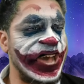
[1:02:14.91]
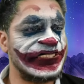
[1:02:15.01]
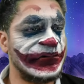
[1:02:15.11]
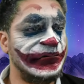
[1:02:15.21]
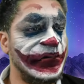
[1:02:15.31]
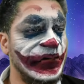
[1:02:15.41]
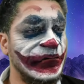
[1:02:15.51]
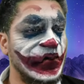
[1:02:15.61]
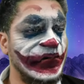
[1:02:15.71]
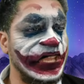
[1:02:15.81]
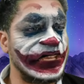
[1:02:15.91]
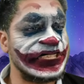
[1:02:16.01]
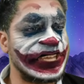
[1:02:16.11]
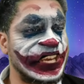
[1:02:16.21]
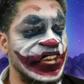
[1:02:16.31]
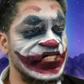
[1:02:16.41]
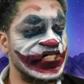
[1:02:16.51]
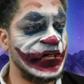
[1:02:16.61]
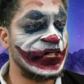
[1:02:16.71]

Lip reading: as a B-movie is a crushing